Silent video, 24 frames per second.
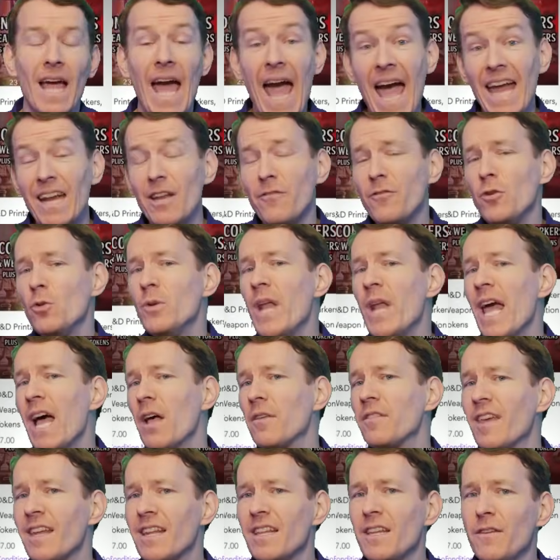And if you now
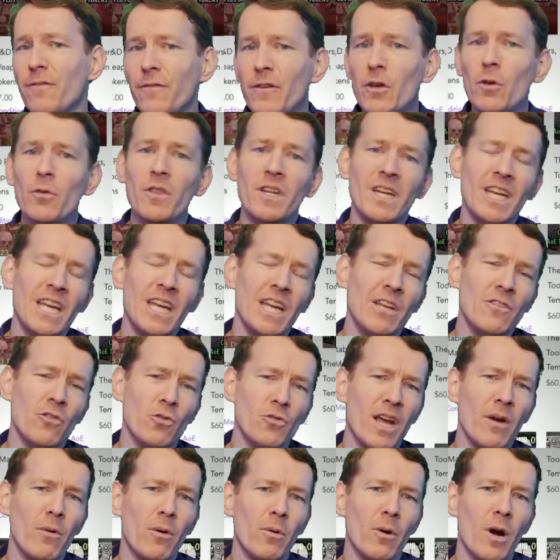suddenly feel the need to
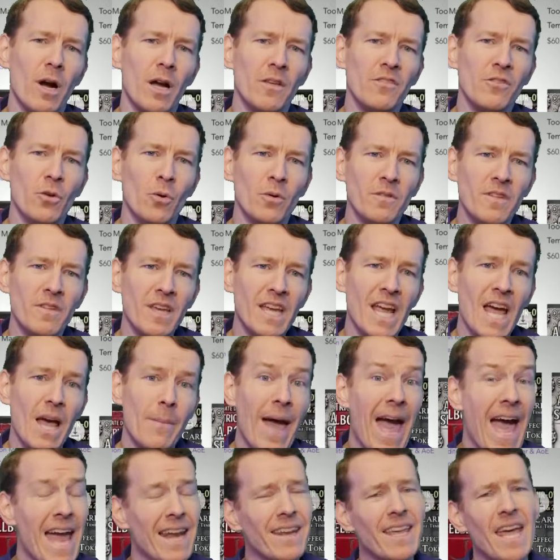terrorize your DM
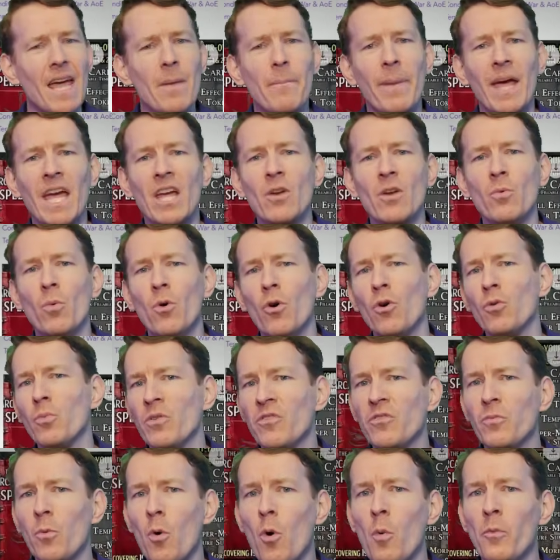and campaign world with
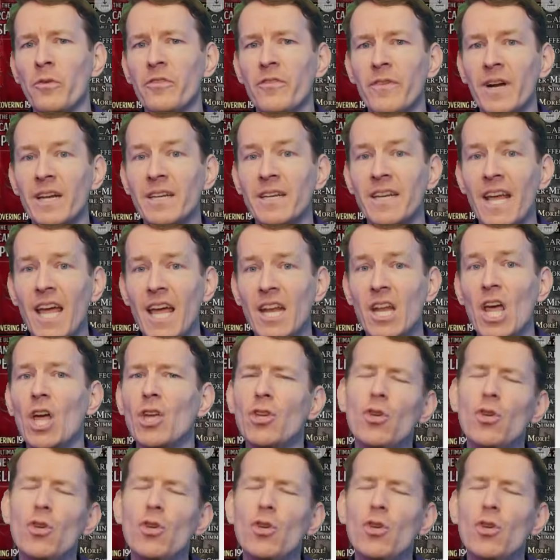swarms of undead,